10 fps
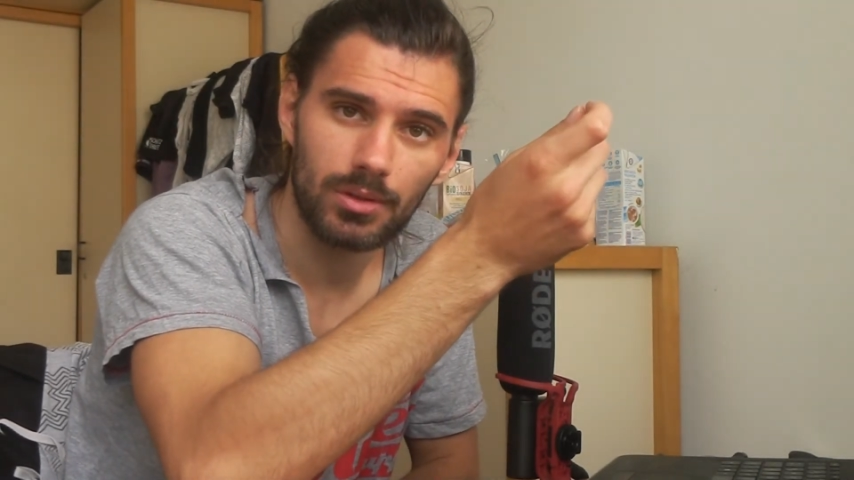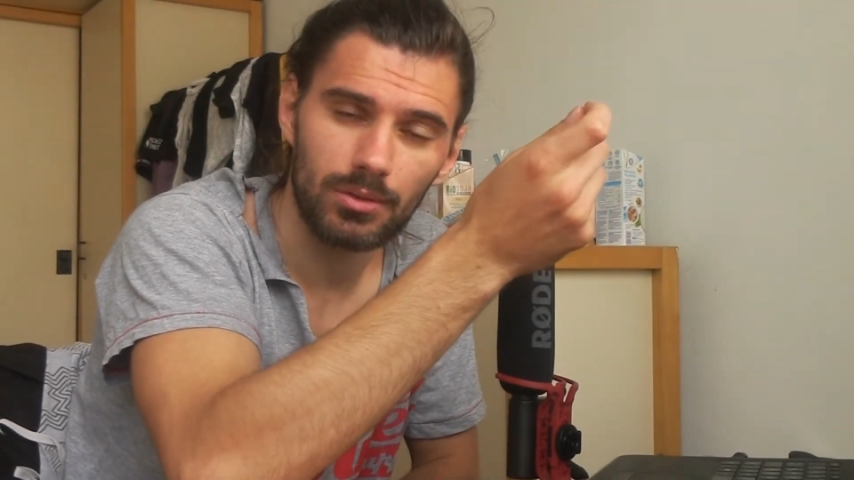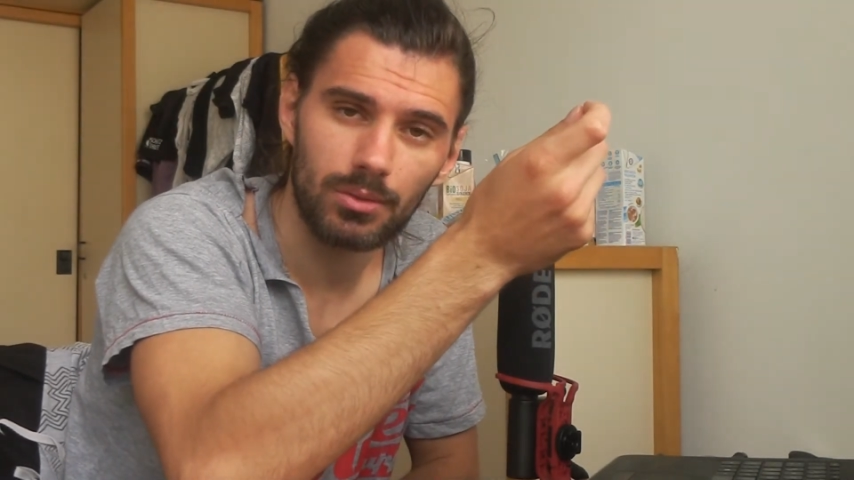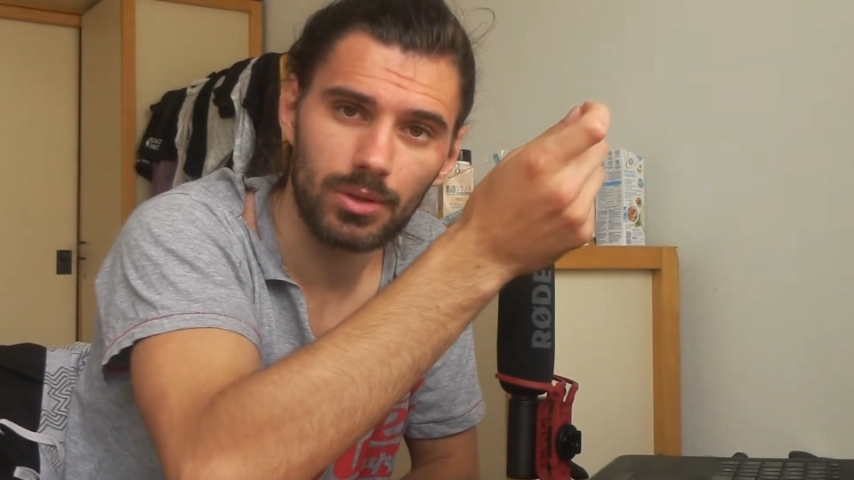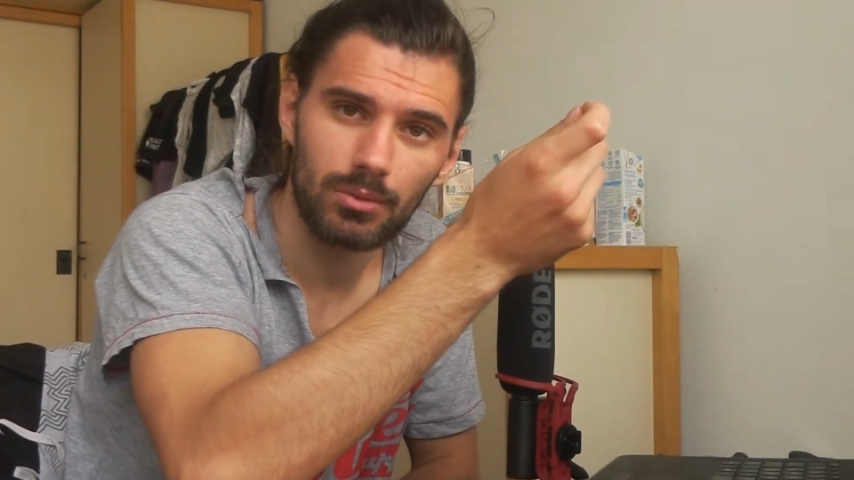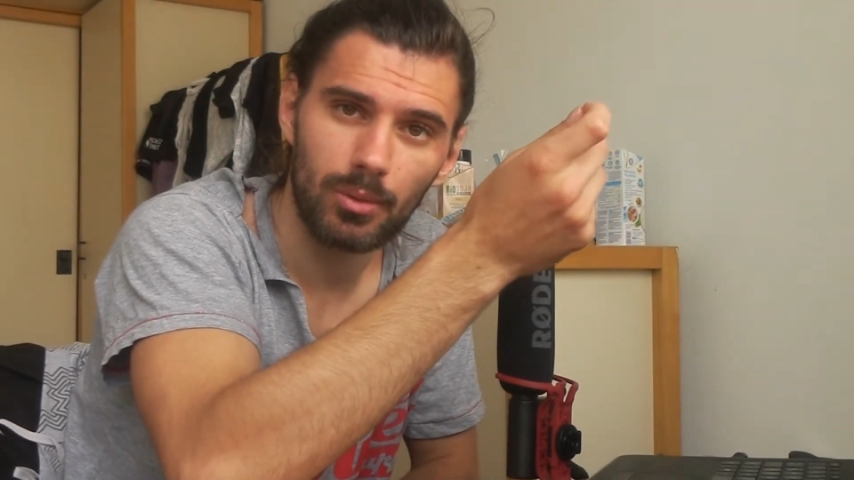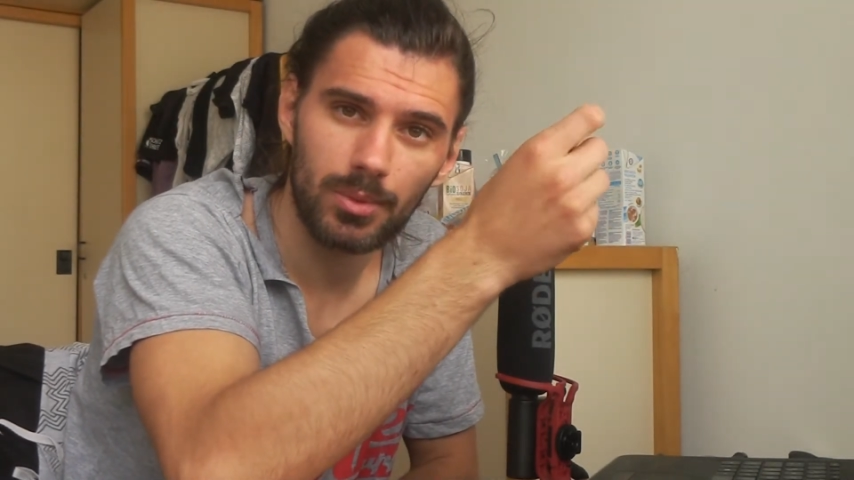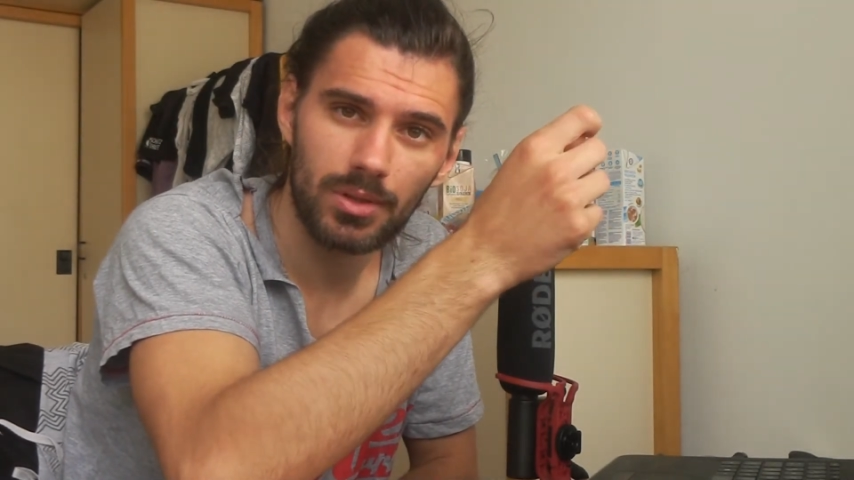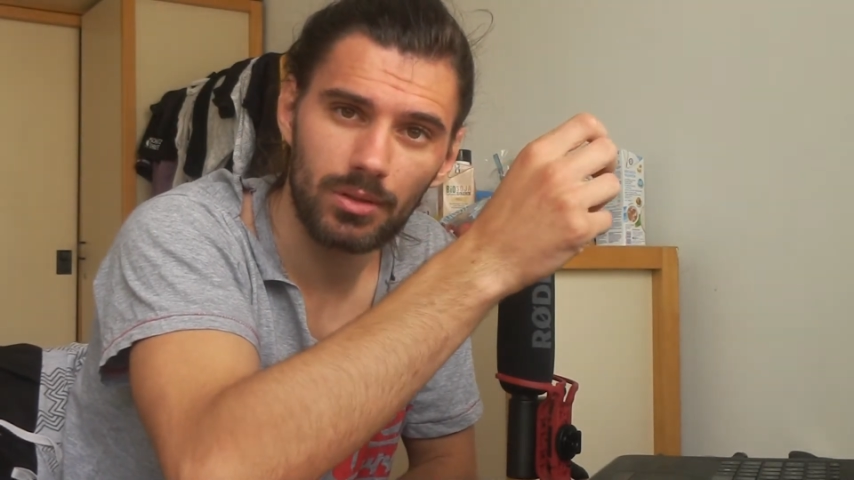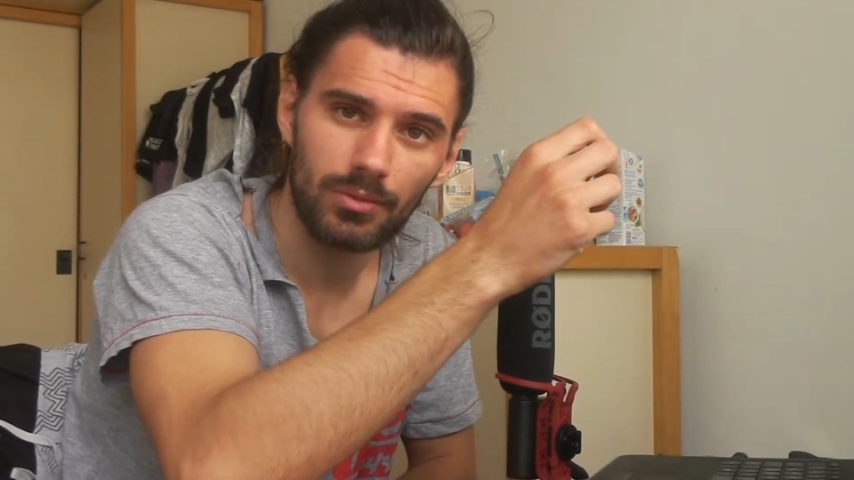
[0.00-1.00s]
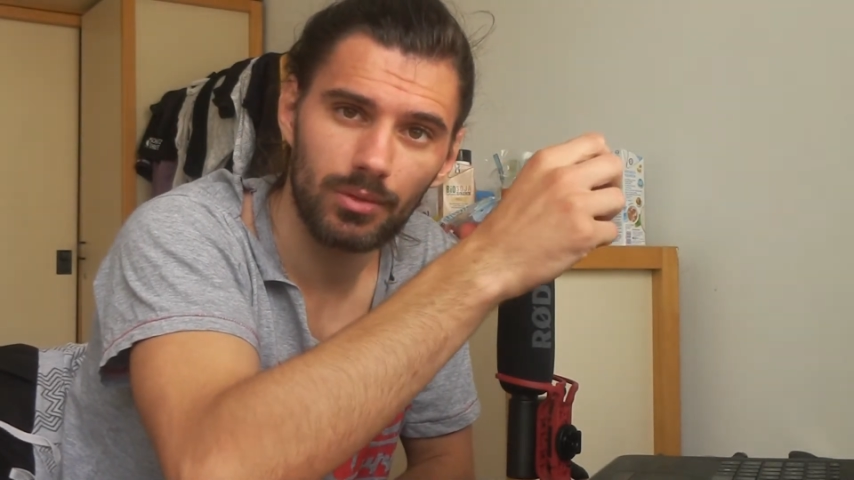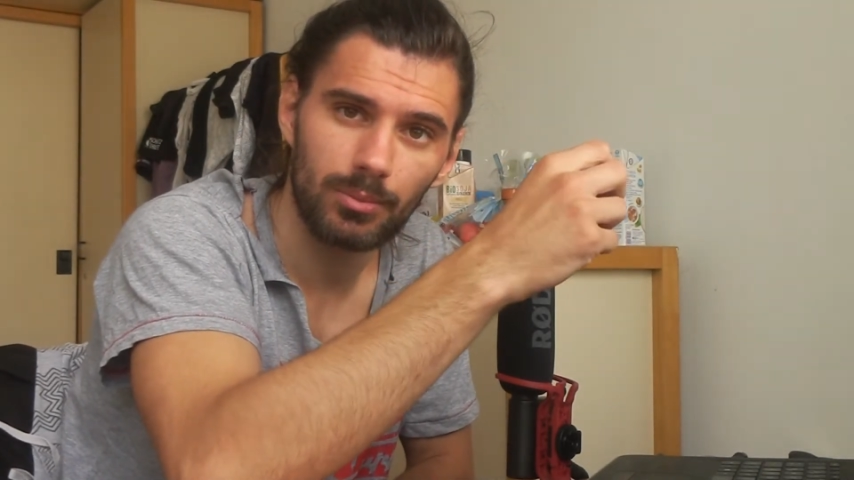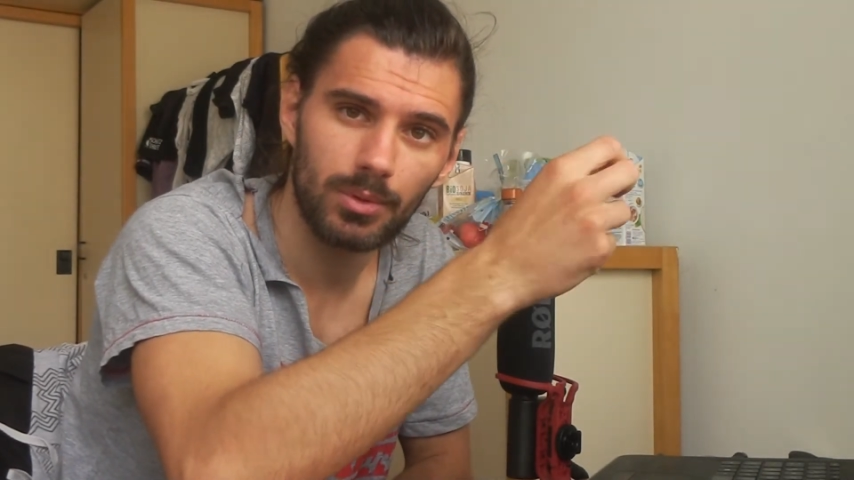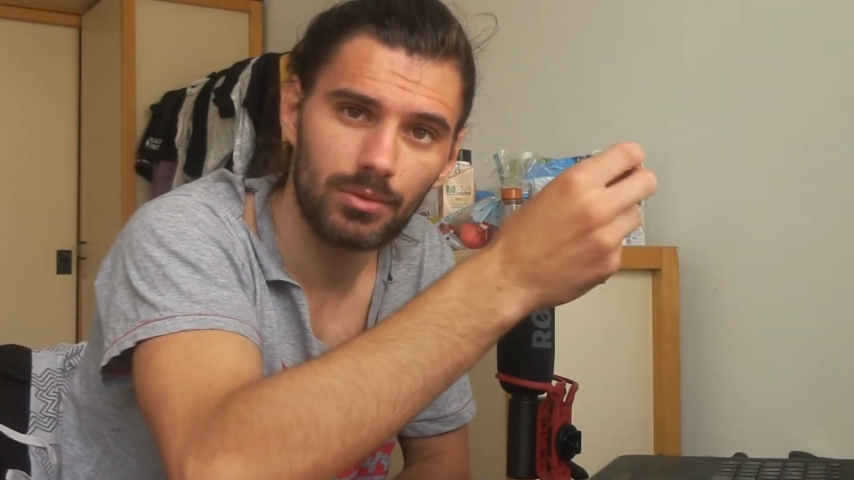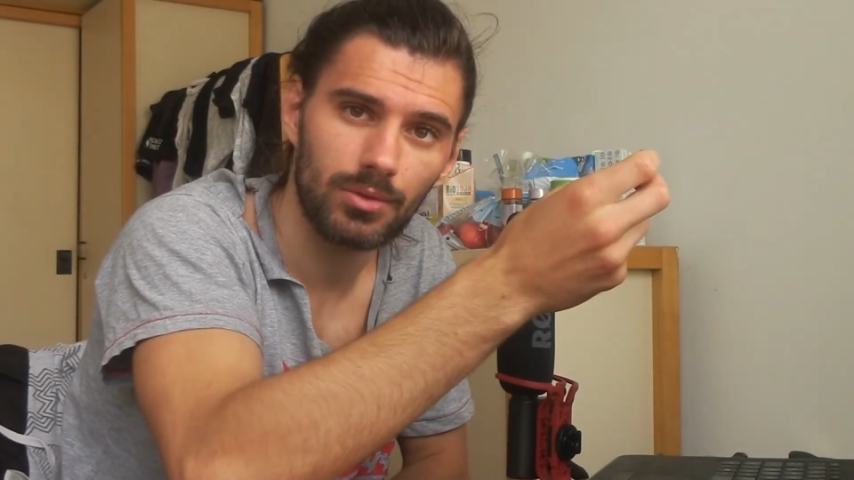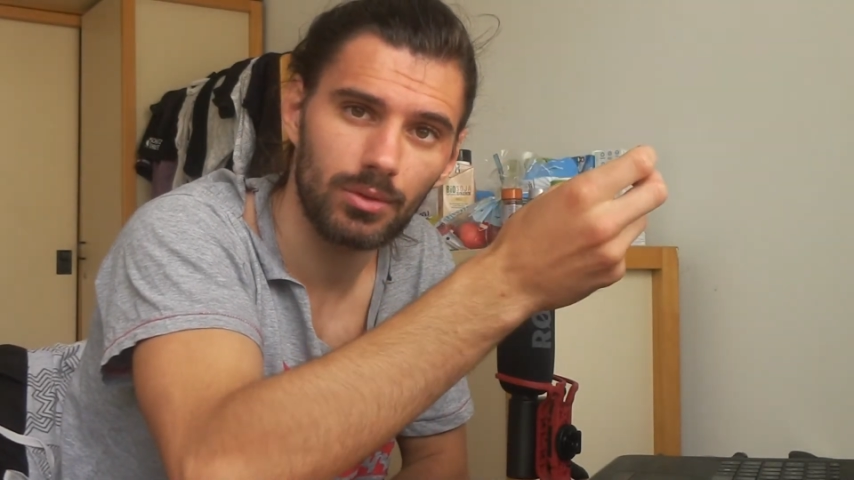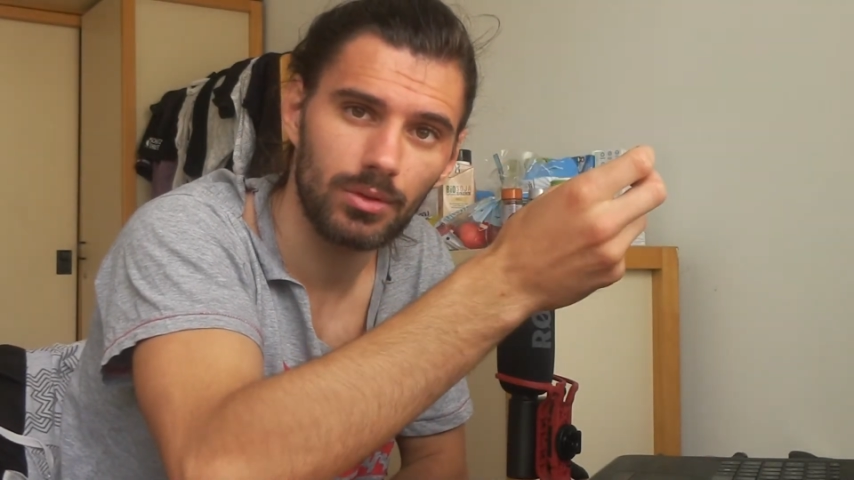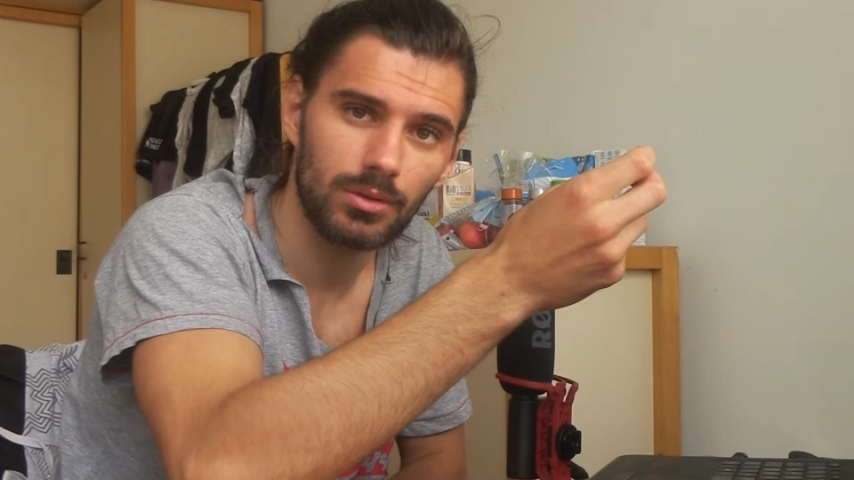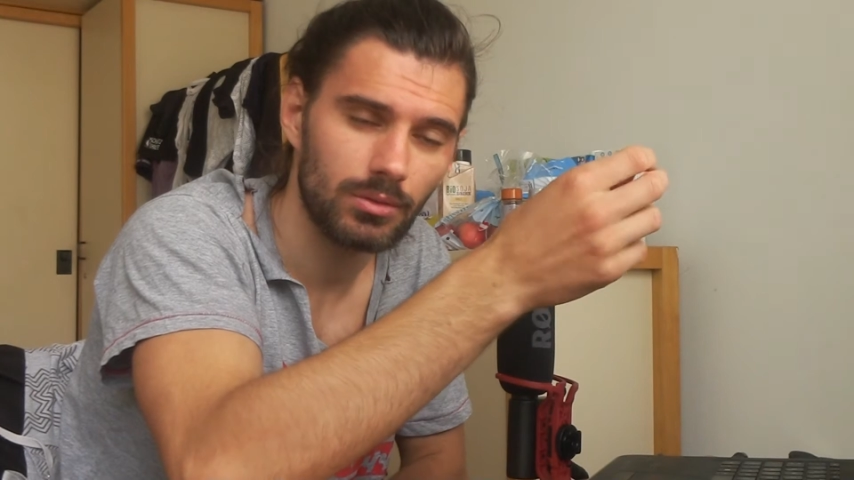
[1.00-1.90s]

you risk 1% of your portfolio,